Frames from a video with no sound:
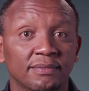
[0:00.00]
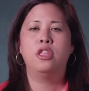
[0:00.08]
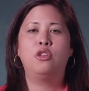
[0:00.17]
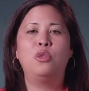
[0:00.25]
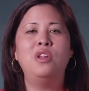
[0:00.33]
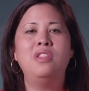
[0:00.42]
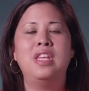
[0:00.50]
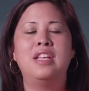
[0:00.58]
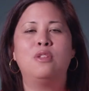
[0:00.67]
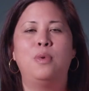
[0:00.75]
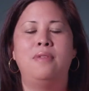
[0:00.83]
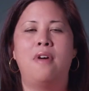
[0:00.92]
The truth
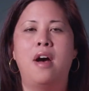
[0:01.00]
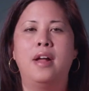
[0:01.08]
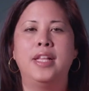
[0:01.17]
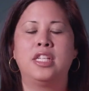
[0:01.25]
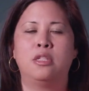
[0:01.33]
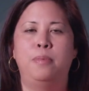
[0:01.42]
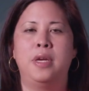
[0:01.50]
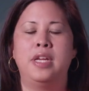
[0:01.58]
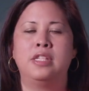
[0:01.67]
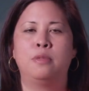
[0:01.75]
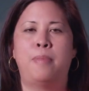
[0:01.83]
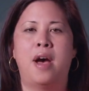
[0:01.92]
is, we've all
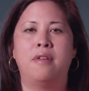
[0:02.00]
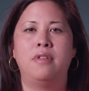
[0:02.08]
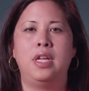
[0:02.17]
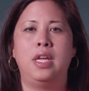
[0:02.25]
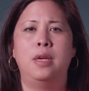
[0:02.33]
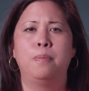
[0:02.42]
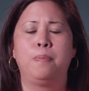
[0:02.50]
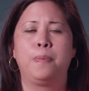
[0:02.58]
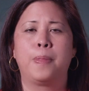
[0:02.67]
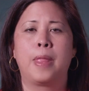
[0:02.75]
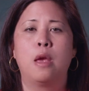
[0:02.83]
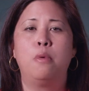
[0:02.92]
experienced poverty.
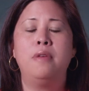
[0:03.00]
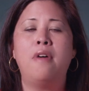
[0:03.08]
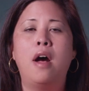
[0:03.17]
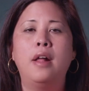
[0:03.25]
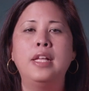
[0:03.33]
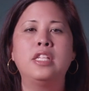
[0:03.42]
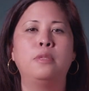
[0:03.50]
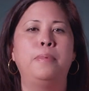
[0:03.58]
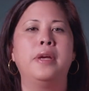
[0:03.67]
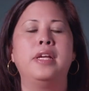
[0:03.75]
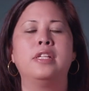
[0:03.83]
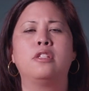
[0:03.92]
We've all
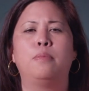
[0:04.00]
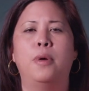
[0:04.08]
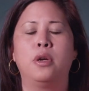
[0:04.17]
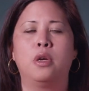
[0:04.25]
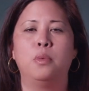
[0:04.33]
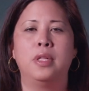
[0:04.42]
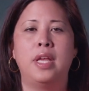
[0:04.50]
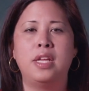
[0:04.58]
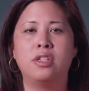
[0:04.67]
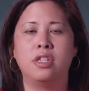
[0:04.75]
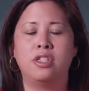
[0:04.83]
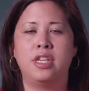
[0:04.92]
experienced broken
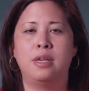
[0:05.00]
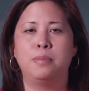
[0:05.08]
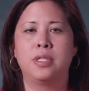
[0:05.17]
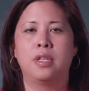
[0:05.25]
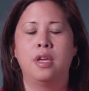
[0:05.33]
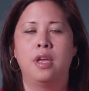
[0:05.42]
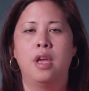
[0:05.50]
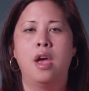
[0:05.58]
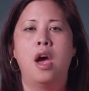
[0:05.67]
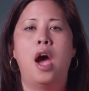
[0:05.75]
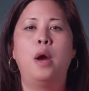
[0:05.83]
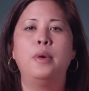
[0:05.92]
relationships,
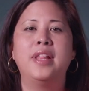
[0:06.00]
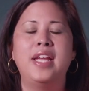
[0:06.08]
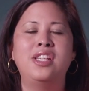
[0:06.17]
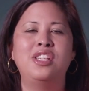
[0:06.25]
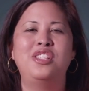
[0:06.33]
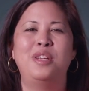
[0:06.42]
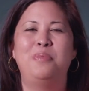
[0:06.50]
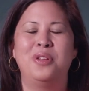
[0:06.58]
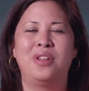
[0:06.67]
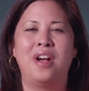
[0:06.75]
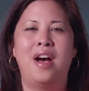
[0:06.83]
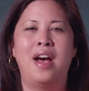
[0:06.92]
our relationship
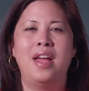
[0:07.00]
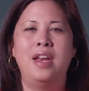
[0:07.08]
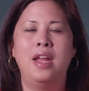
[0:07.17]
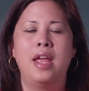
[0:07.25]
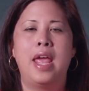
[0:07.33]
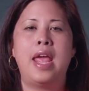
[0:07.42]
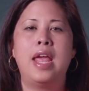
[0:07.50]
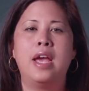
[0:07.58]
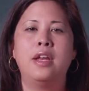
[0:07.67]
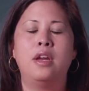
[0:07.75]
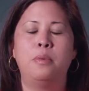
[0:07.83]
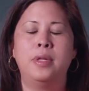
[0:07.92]
with God
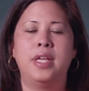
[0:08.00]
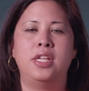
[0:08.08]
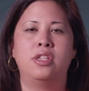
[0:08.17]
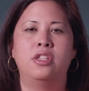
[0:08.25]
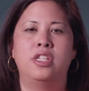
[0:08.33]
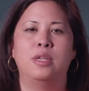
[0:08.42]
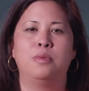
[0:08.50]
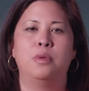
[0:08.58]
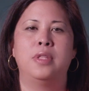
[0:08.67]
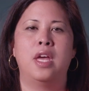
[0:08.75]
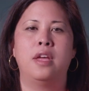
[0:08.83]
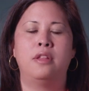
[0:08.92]
and our relationships
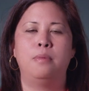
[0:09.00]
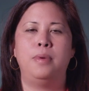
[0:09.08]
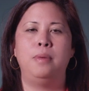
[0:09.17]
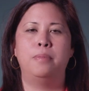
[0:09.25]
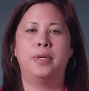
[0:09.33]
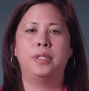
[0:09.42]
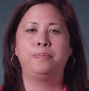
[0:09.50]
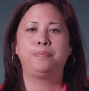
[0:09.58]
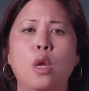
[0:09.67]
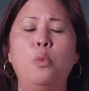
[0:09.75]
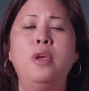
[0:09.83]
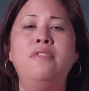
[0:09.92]
with other people.
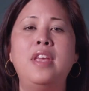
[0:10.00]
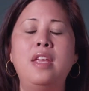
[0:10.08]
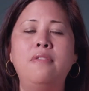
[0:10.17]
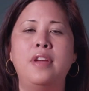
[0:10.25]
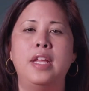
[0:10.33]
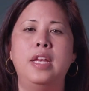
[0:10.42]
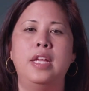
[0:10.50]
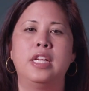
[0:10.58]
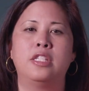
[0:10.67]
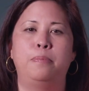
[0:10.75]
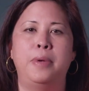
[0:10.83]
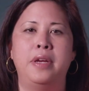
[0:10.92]
We've even
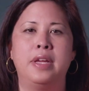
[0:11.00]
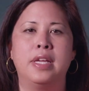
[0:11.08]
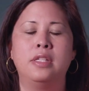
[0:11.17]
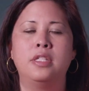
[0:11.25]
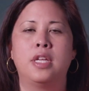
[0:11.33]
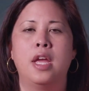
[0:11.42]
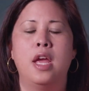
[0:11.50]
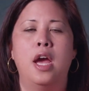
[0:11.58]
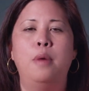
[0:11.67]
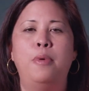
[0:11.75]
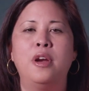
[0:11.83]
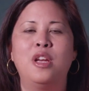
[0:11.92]
experienced
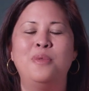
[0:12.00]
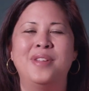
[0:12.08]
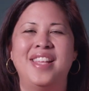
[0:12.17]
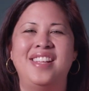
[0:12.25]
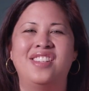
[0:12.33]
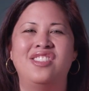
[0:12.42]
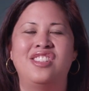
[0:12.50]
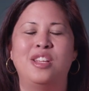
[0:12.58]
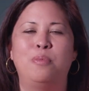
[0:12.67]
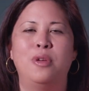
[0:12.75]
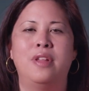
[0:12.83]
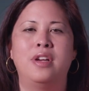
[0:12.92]
a broken
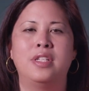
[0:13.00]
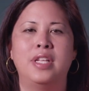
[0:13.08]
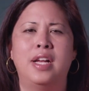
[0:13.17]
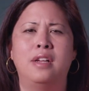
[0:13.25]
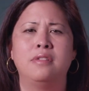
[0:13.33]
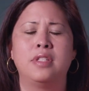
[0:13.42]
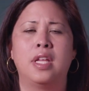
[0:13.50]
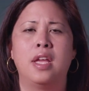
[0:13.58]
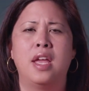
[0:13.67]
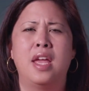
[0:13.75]
relationship with ourselves,